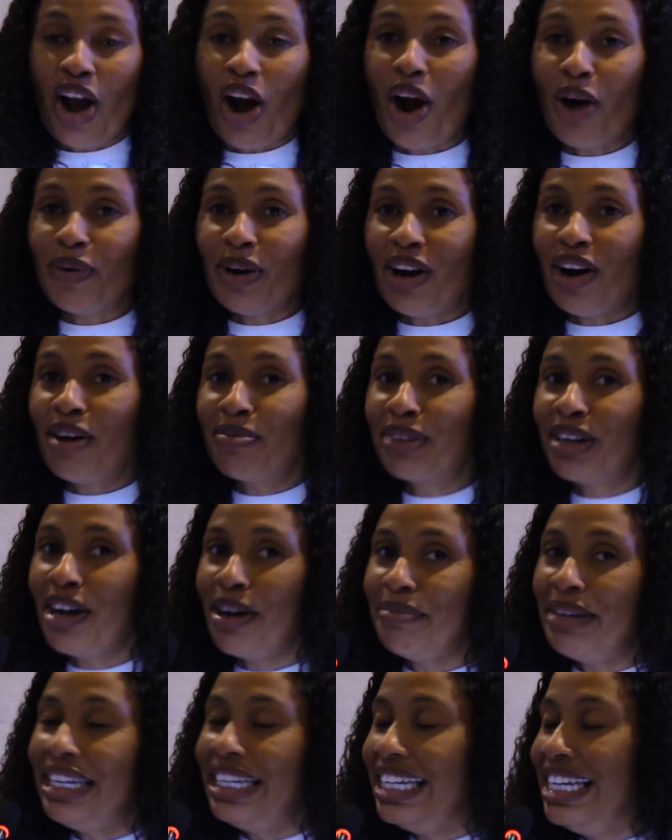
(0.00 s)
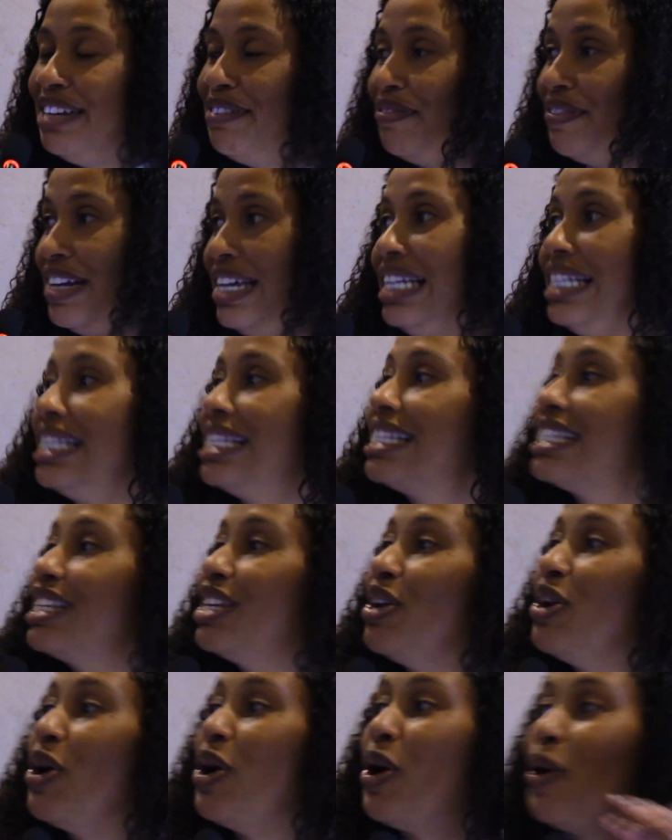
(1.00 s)
Our upcoming
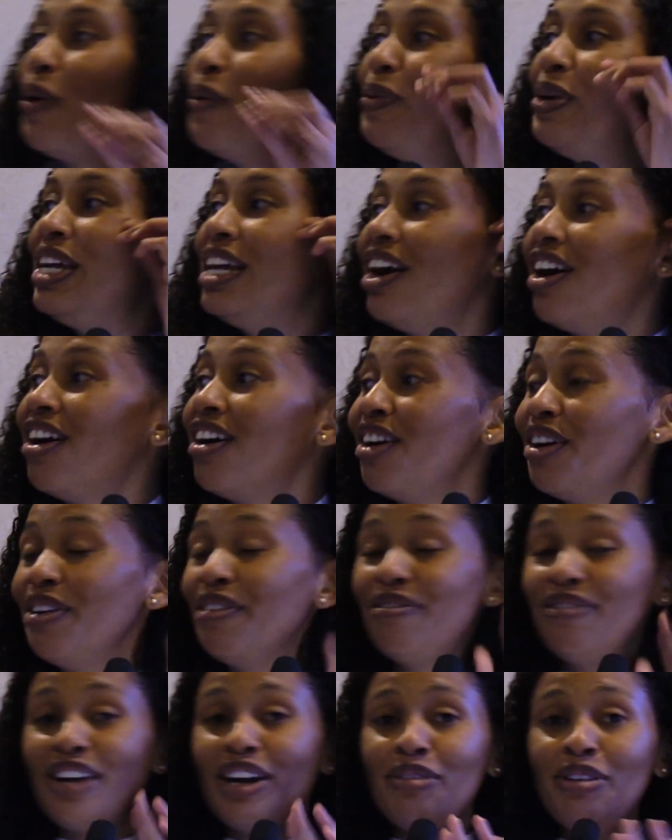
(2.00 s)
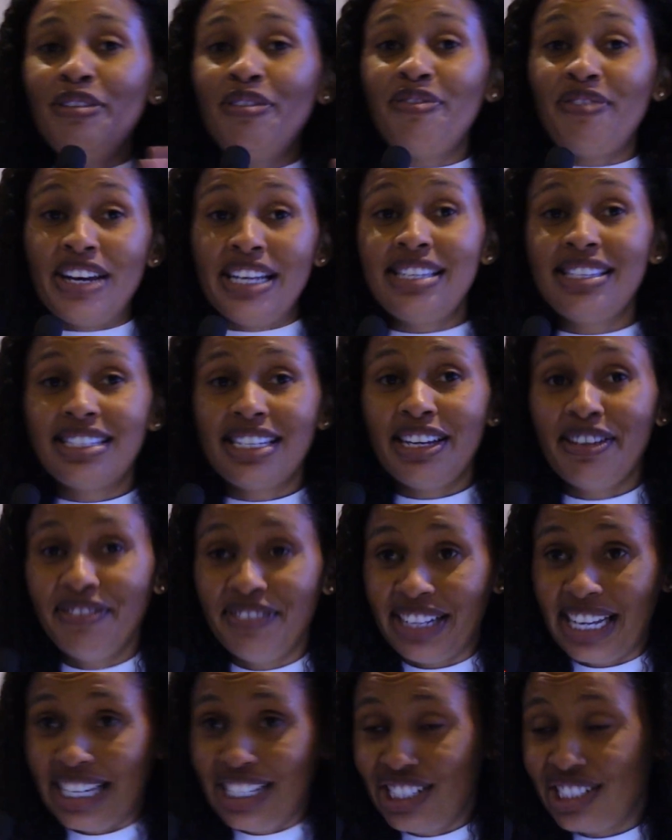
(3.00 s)
events. We are a very
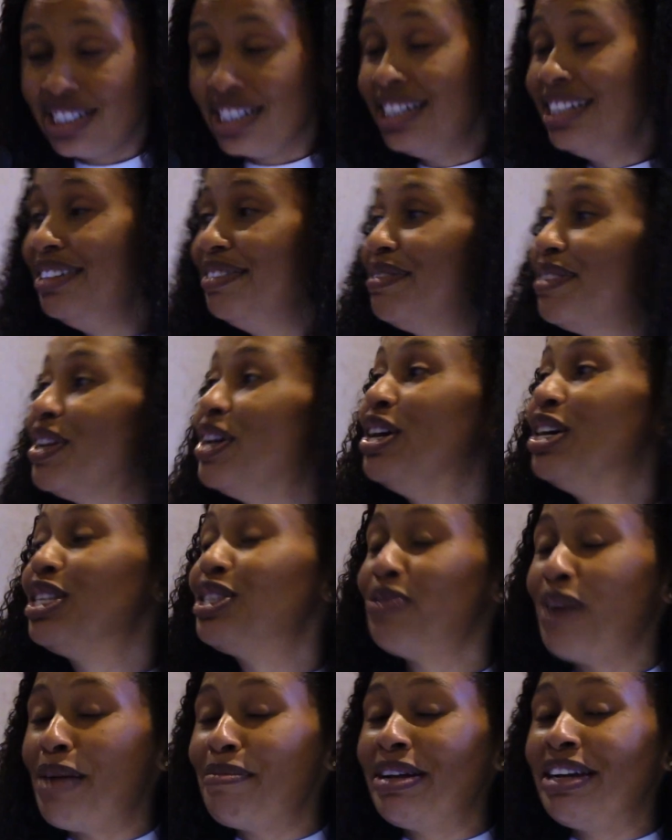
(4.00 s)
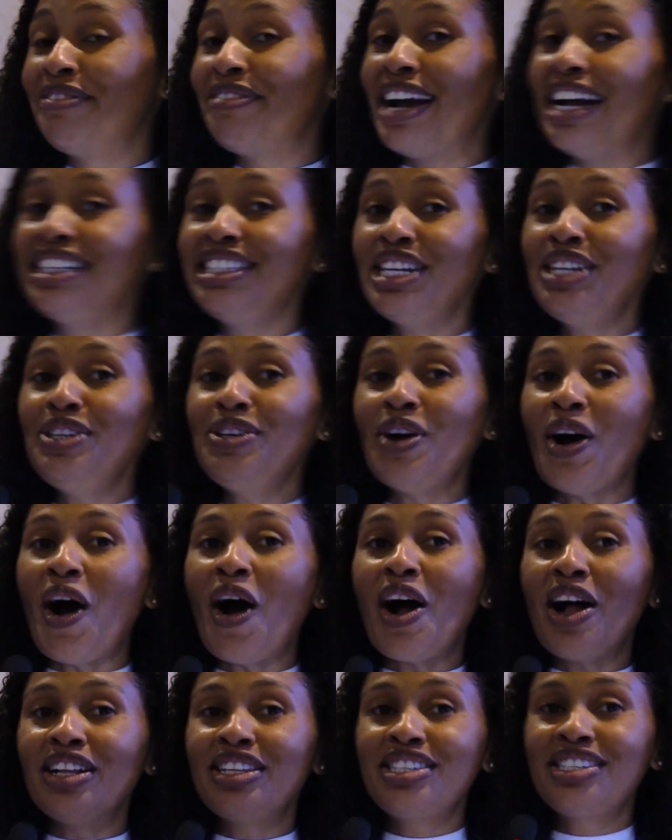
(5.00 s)
festive nation. So I'm inviting you
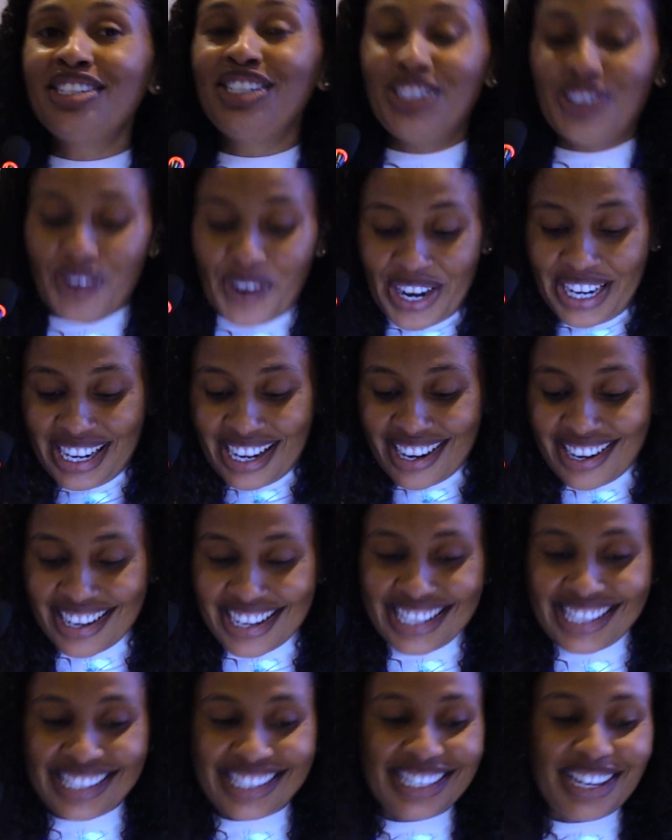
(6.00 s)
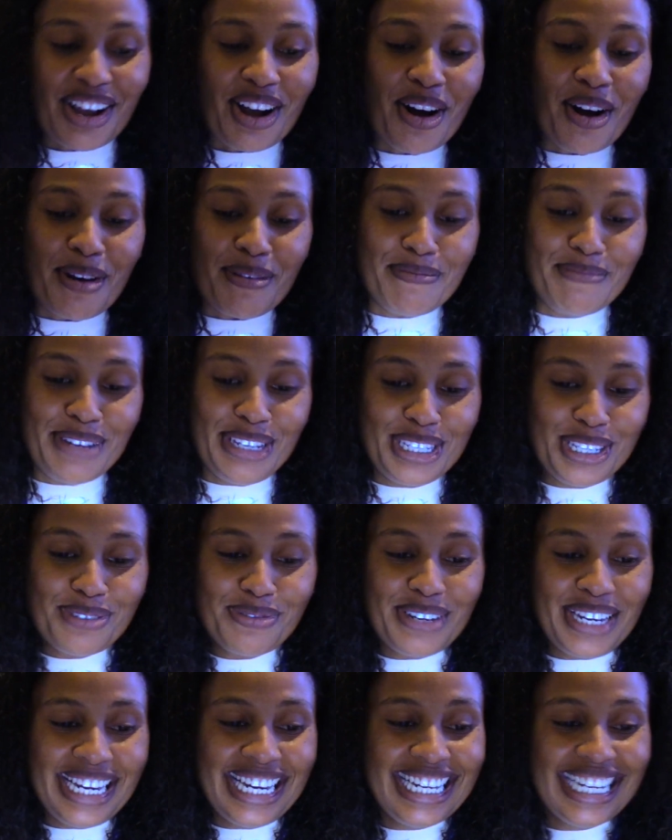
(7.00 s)
all to join us
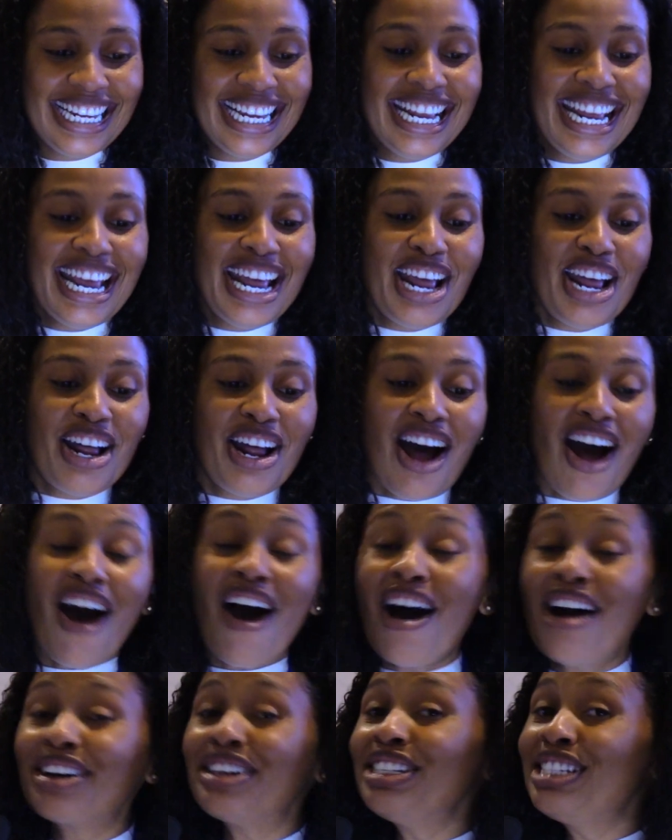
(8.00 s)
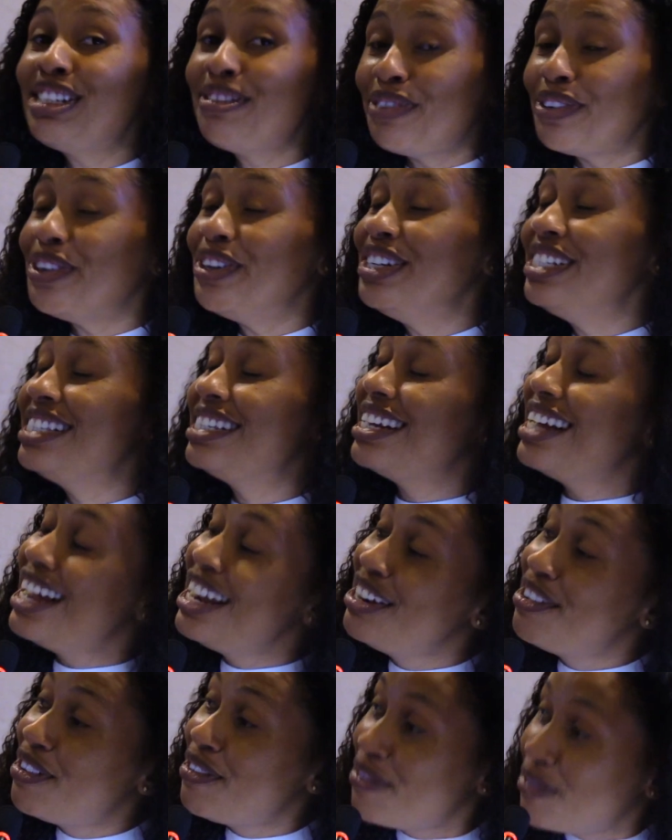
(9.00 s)
between August 1st
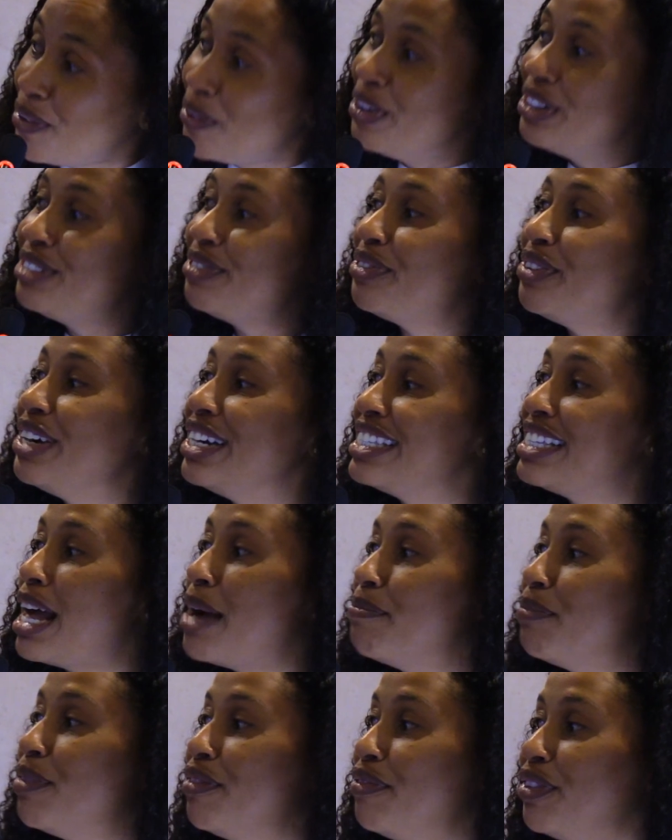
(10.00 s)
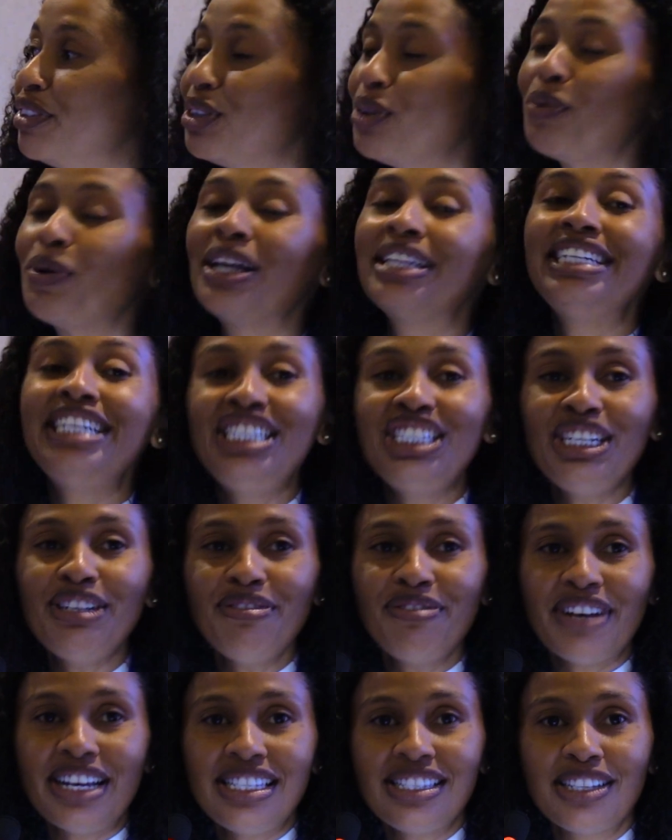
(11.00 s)
and 4th, for example, for the
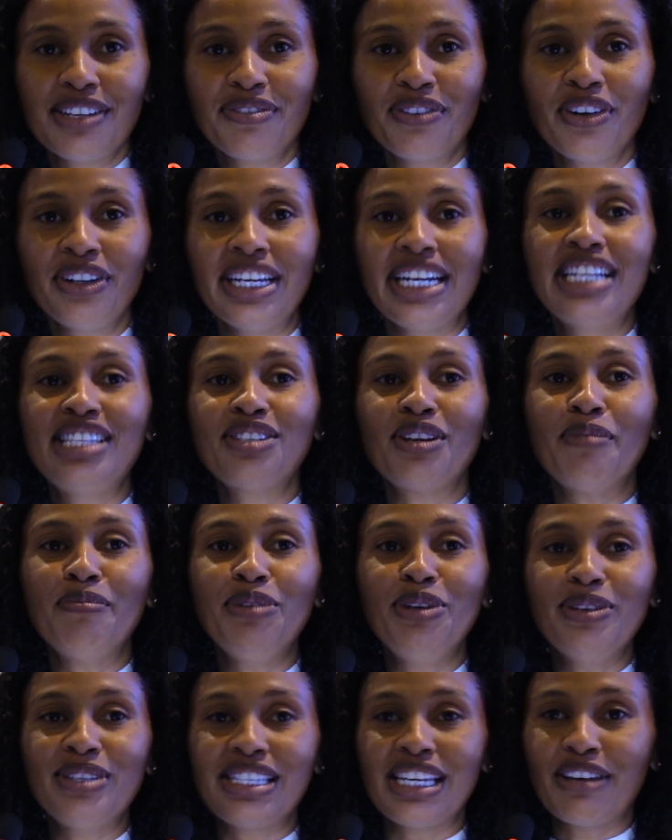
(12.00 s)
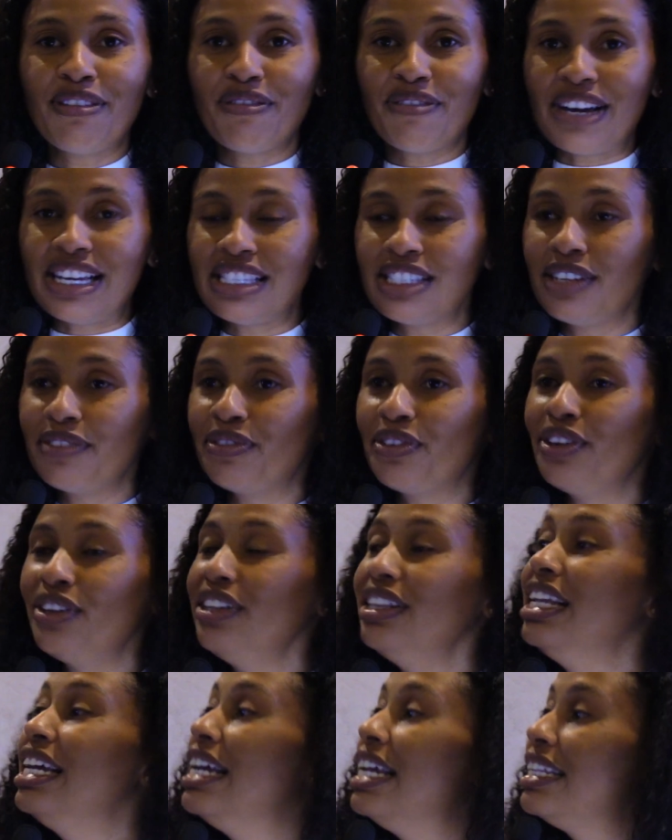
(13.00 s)
Walichi Festival. It's a music
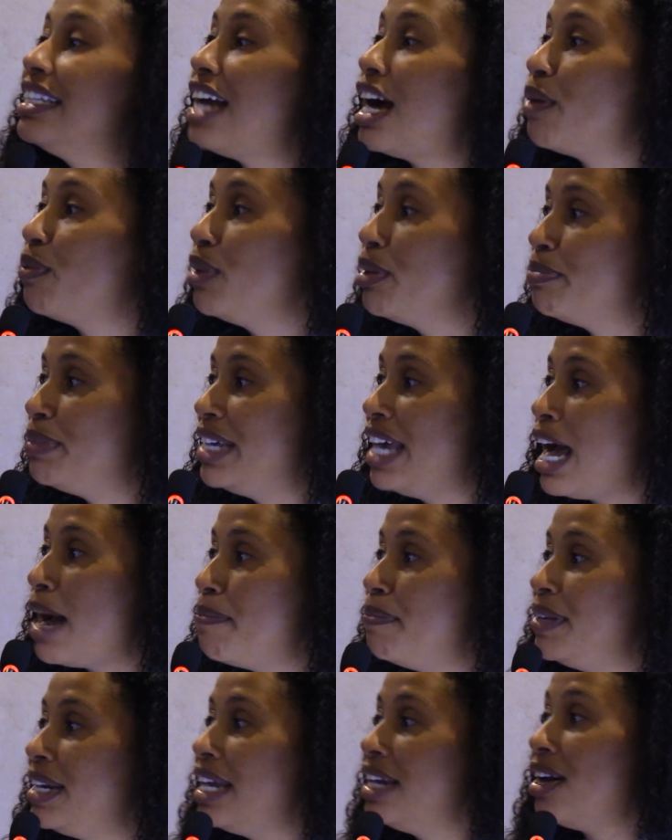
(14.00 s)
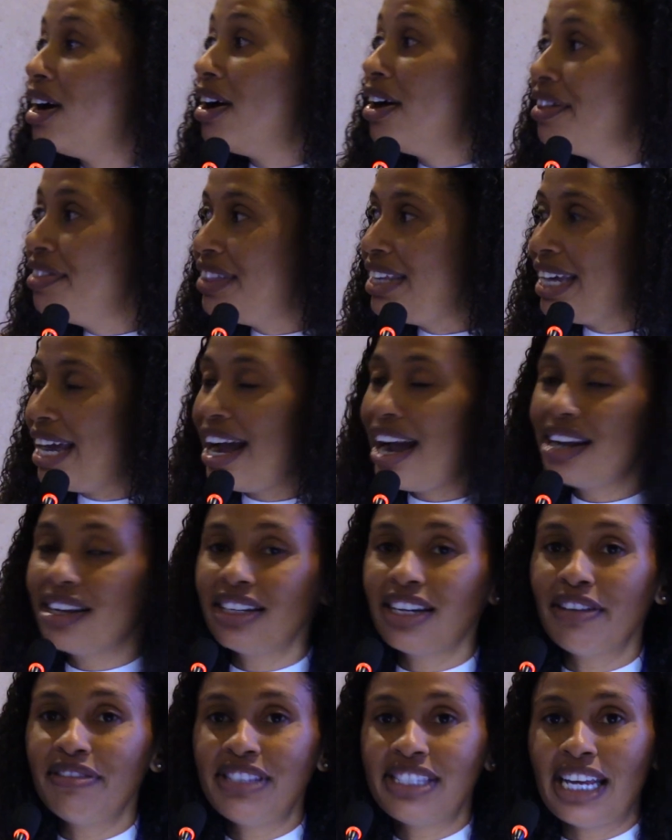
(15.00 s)
festival that will be happening on the
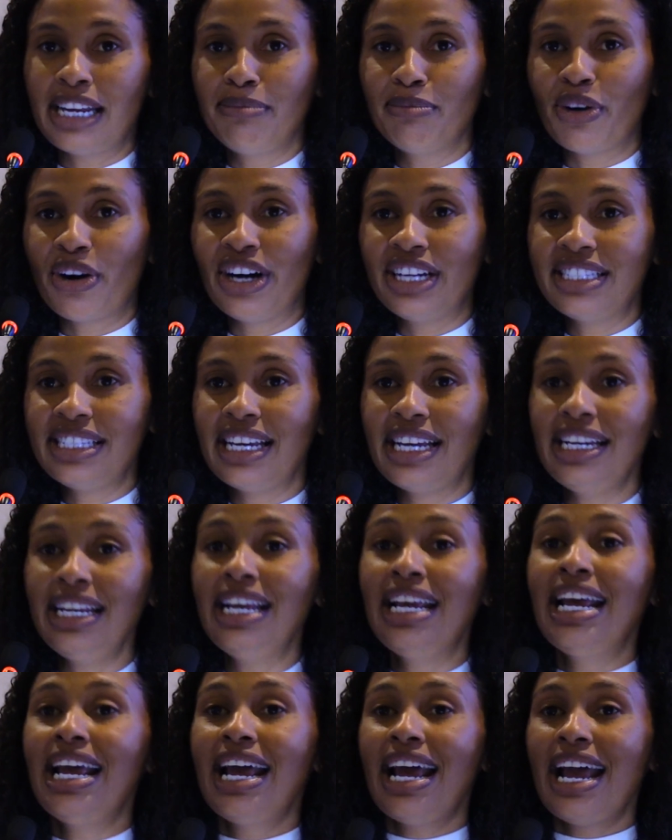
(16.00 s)
island of St. Martin.